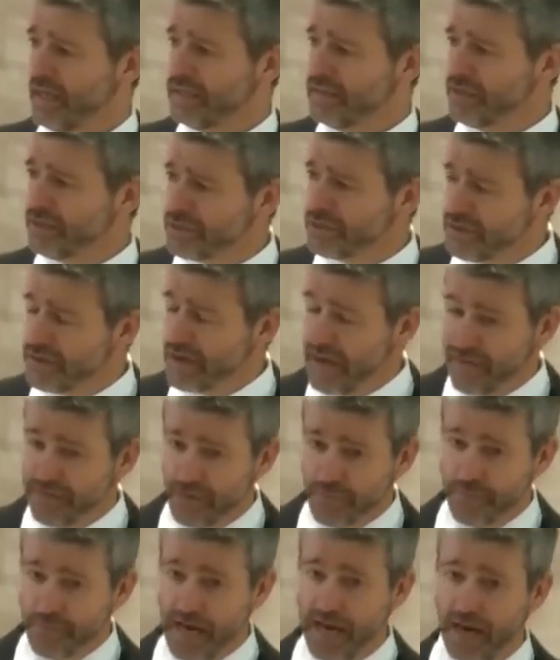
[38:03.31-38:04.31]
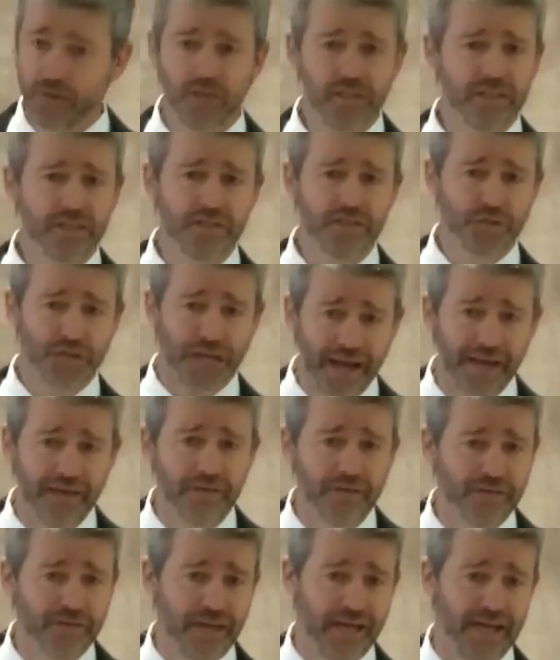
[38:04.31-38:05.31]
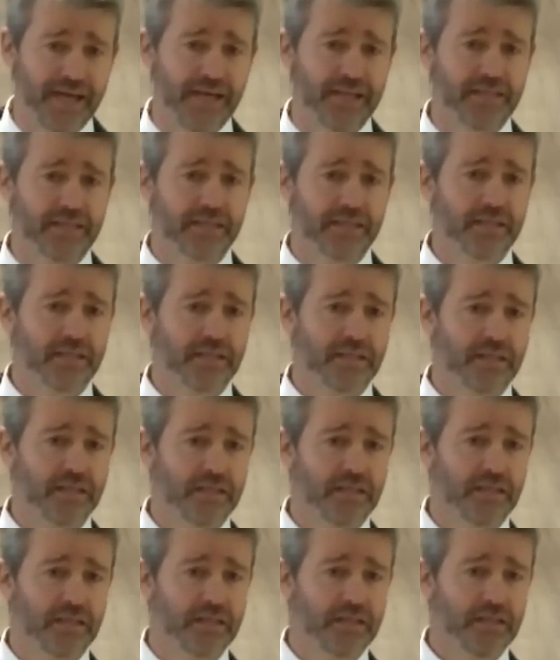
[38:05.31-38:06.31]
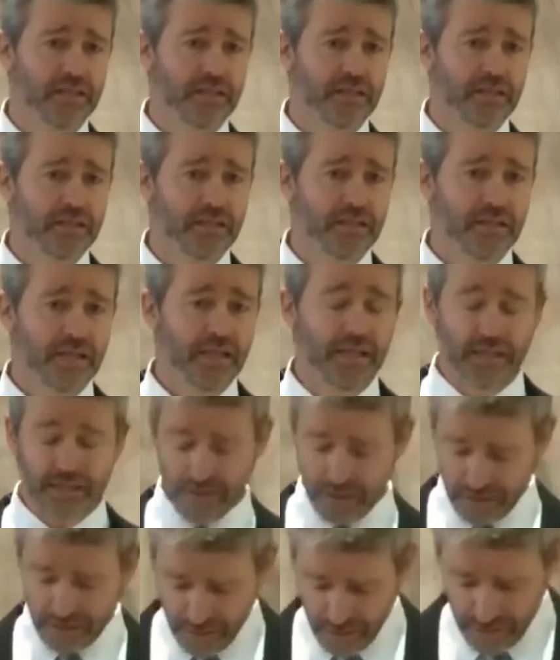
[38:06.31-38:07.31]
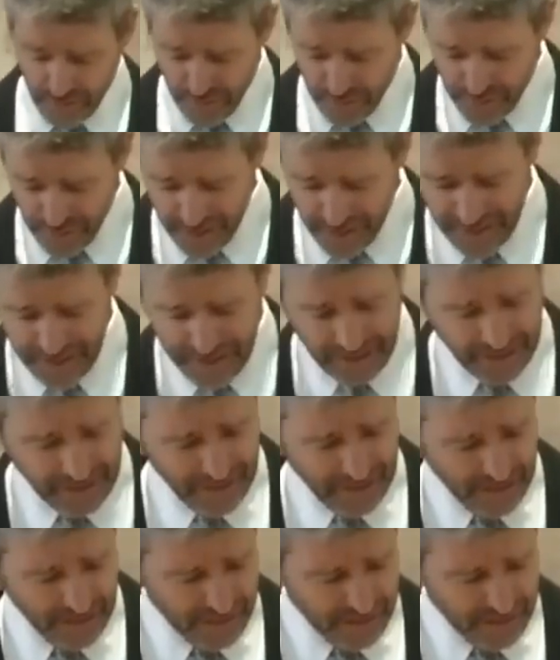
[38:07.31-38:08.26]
And you don't have the power to shatter that. That's a good thing.